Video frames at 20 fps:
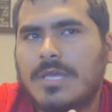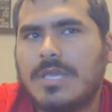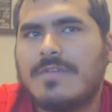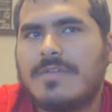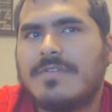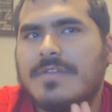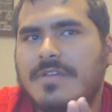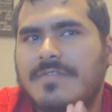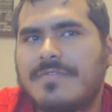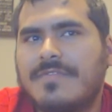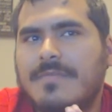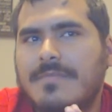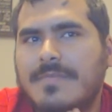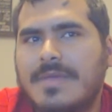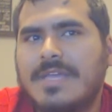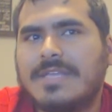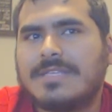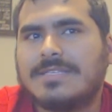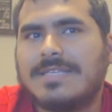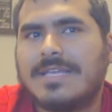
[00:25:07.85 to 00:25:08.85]
Even if
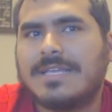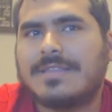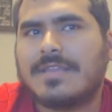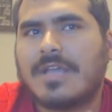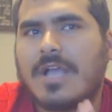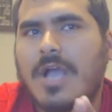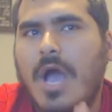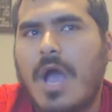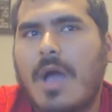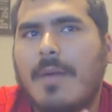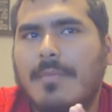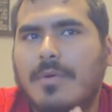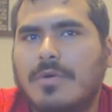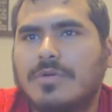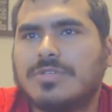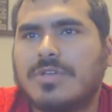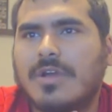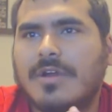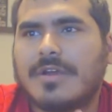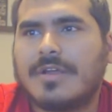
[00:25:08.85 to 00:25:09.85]
it means that the
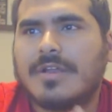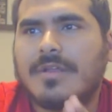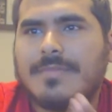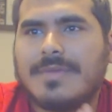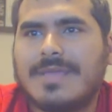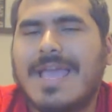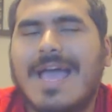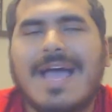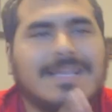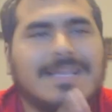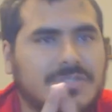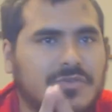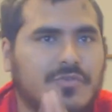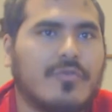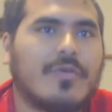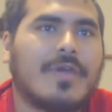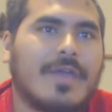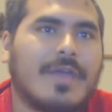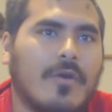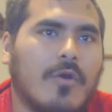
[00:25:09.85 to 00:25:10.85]
combos aren't going to be as
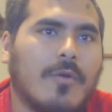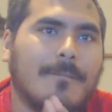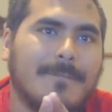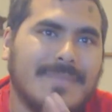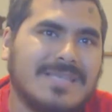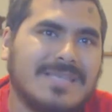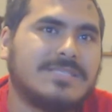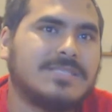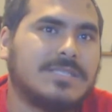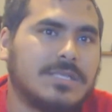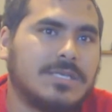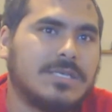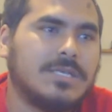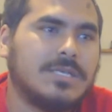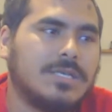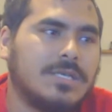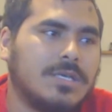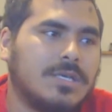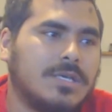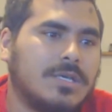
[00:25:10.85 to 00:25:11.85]
great or beastly.
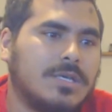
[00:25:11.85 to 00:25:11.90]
